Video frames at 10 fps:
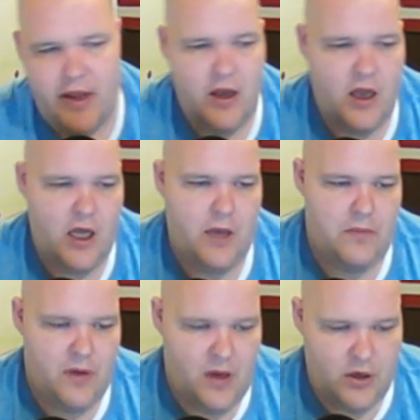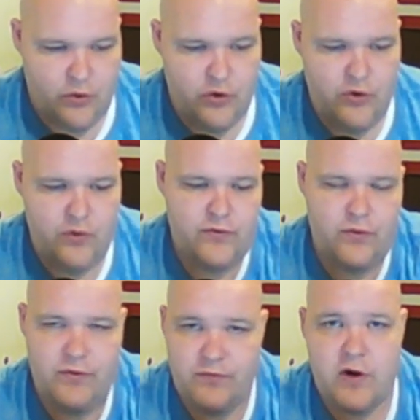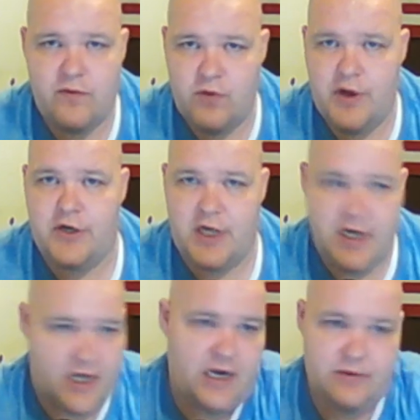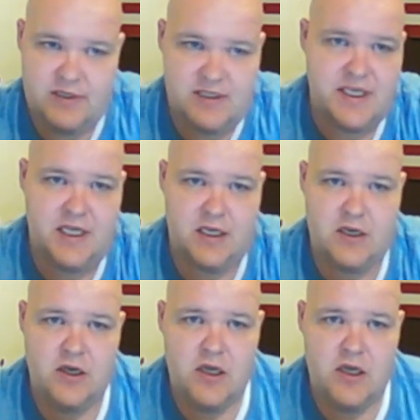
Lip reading: a groove in front of where you're going to cut out the sink,